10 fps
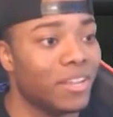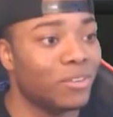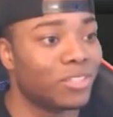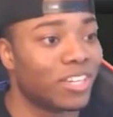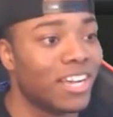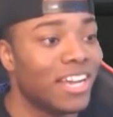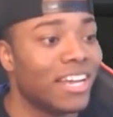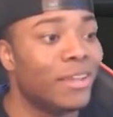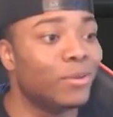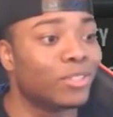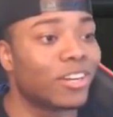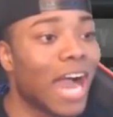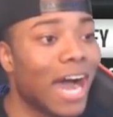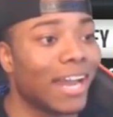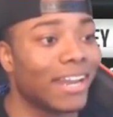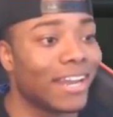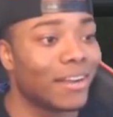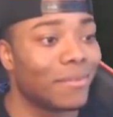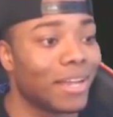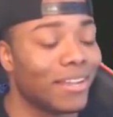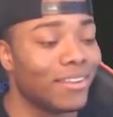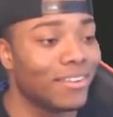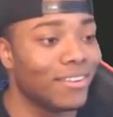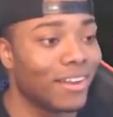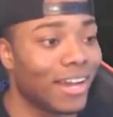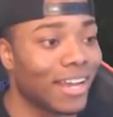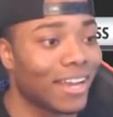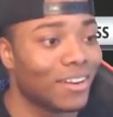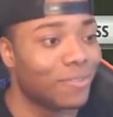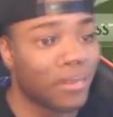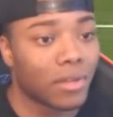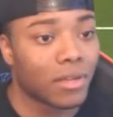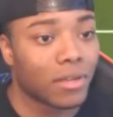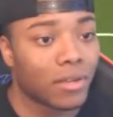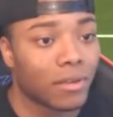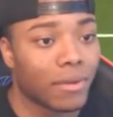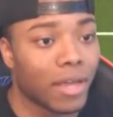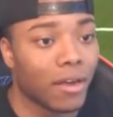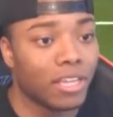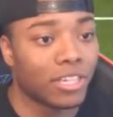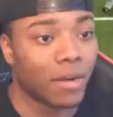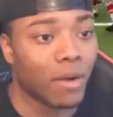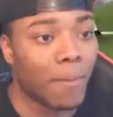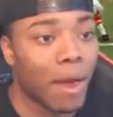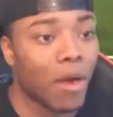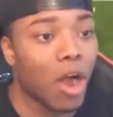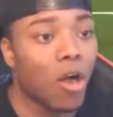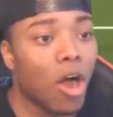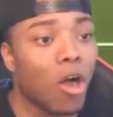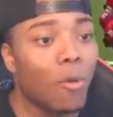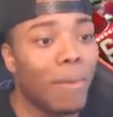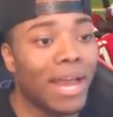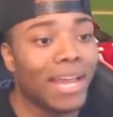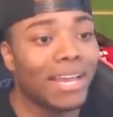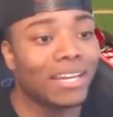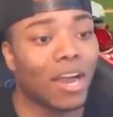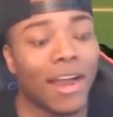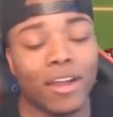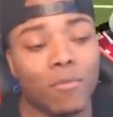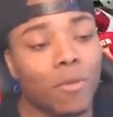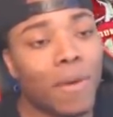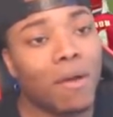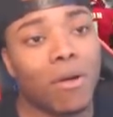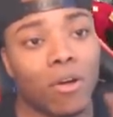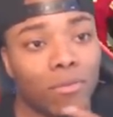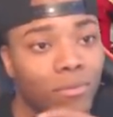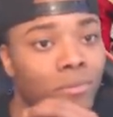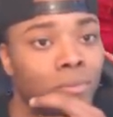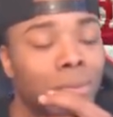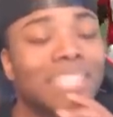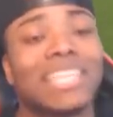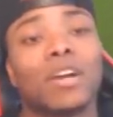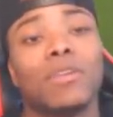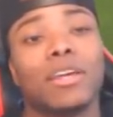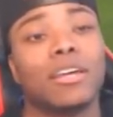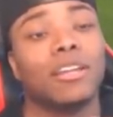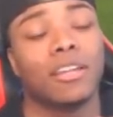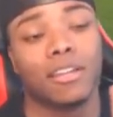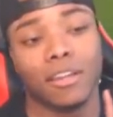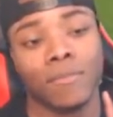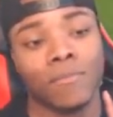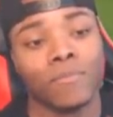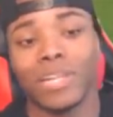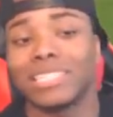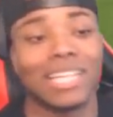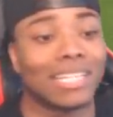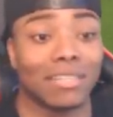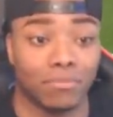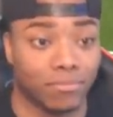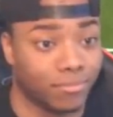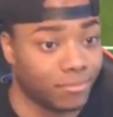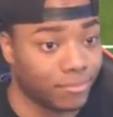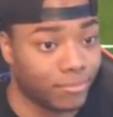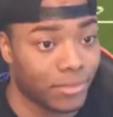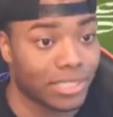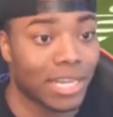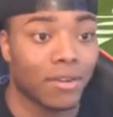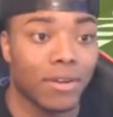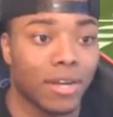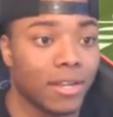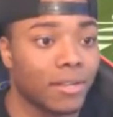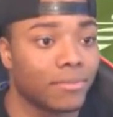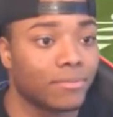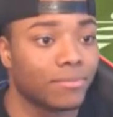user, user God in there, man. You, you know how it goes. Here we go. He trying to run power. Oh, oh my goodness. All right, no more power. Oh, that's not gonna look a little. That that that. It's not gonna cut it.